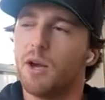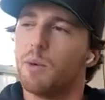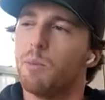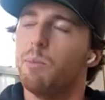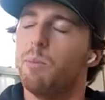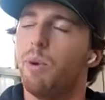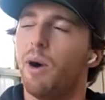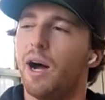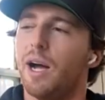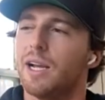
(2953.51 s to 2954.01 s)

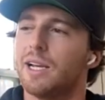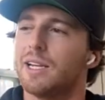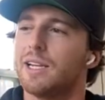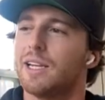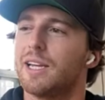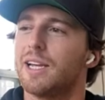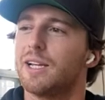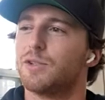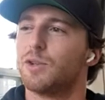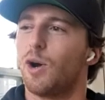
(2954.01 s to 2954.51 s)
but
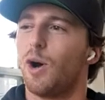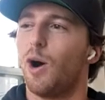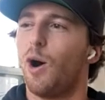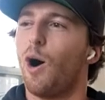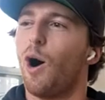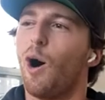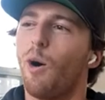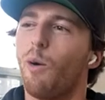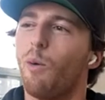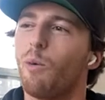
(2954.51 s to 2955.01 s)
it's
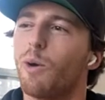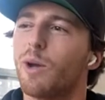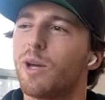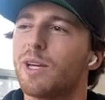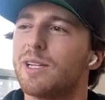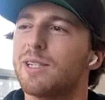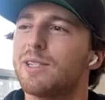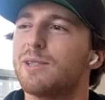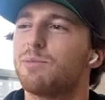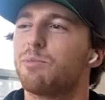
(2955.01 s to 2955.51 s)

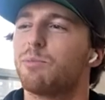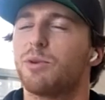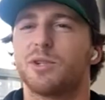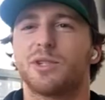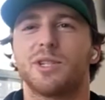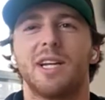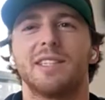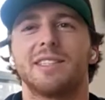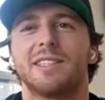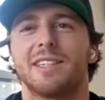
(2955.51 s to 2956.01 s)
always
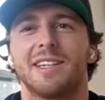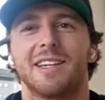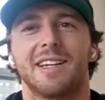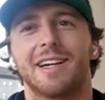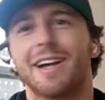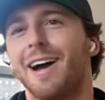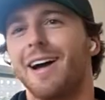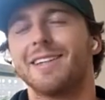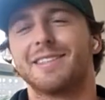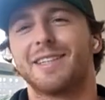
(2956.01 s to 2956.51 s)
presented in
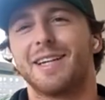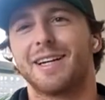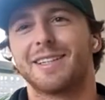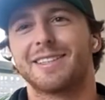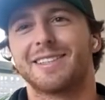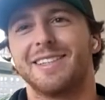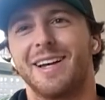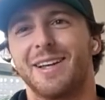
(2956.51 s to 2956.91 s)
context.